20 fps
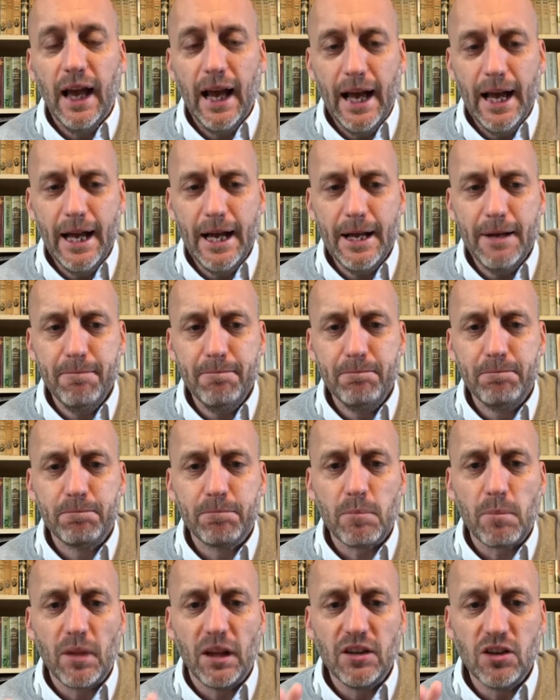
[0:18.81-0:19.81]
Um,
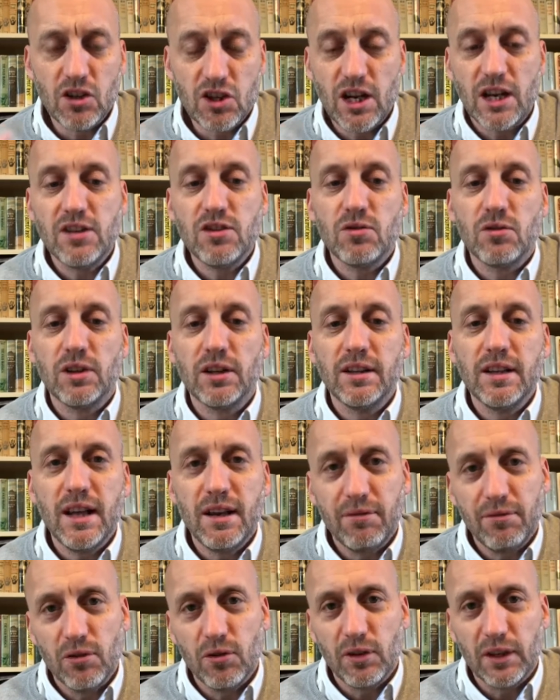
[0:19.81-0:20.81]
your schedule can
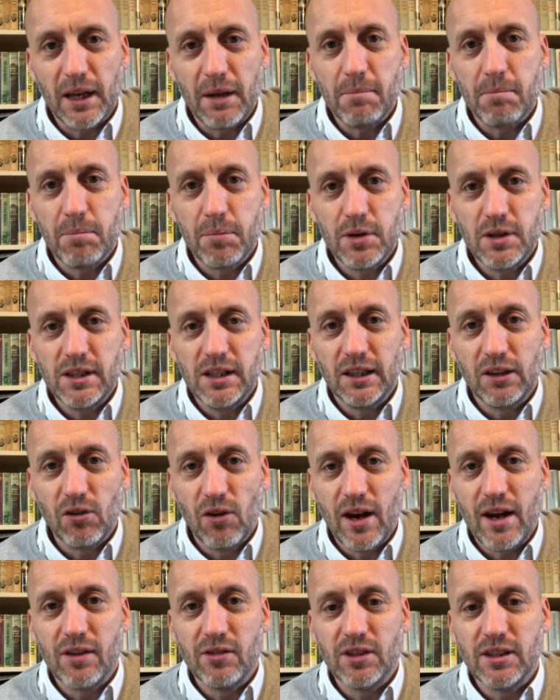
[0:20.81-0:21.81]
therefore get pretty
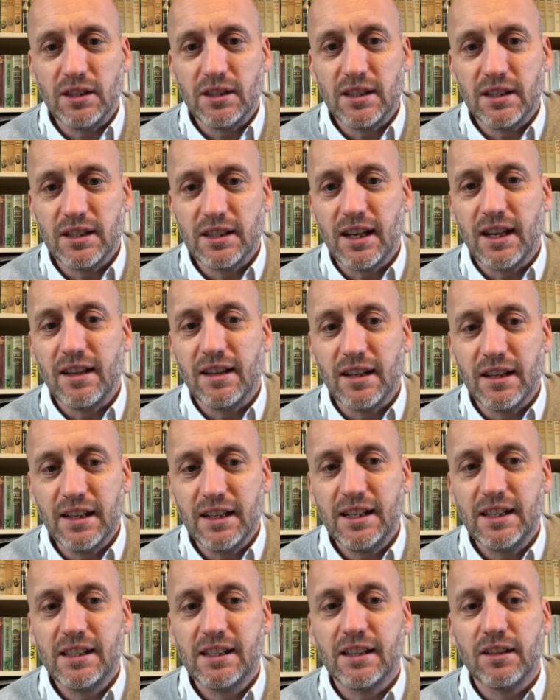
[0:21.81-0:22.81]
crowded to say the
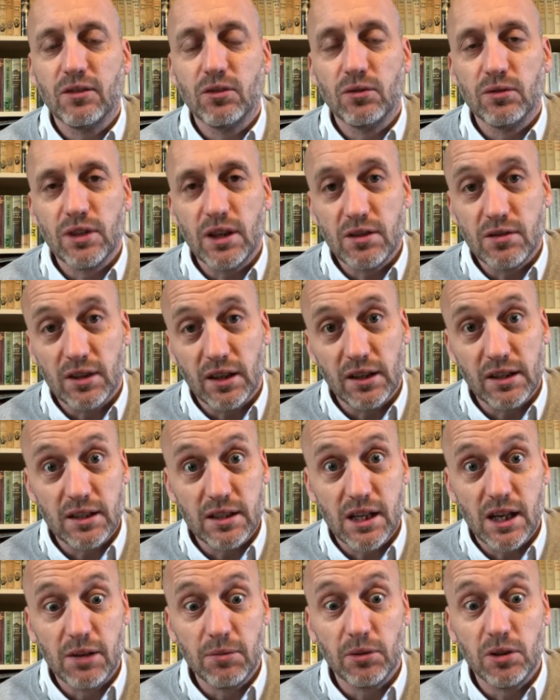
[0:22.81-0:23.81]
least and all those kind of
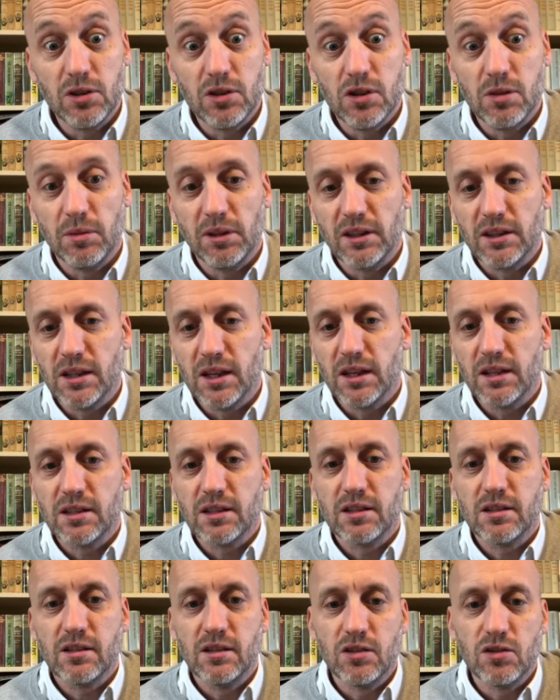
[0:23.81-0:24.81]
time consuming
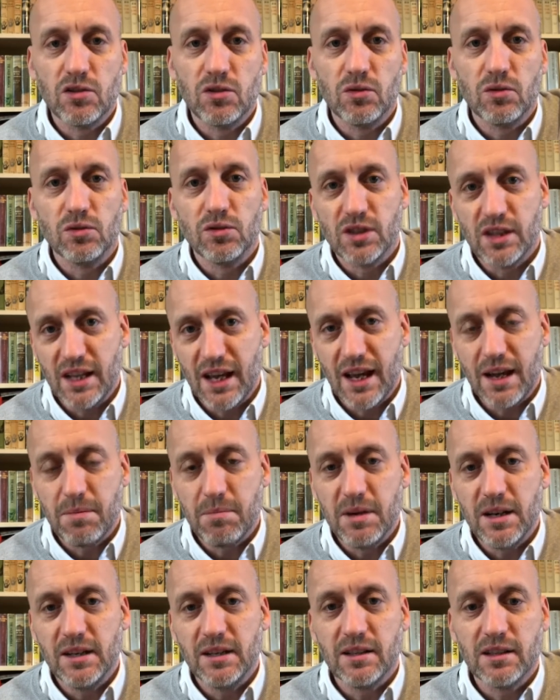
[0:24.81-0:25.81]
tasks, the chores, the
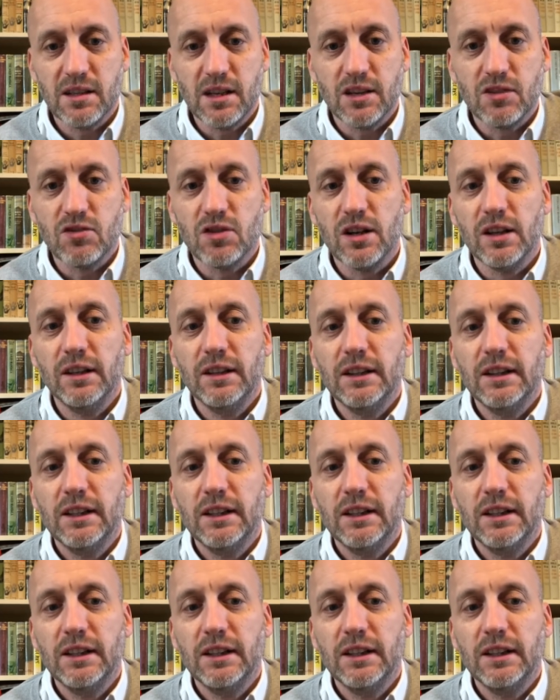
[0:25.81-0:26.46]
admin, etc.